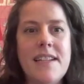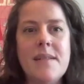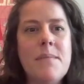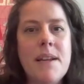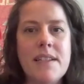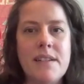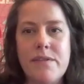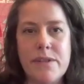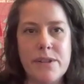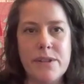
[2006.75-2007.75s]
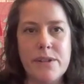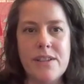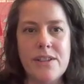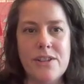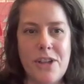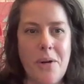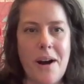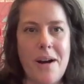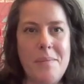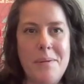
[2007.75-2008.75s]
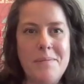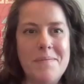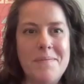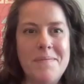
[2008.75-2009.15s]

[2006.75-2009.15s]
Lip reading: these amazing foods show up.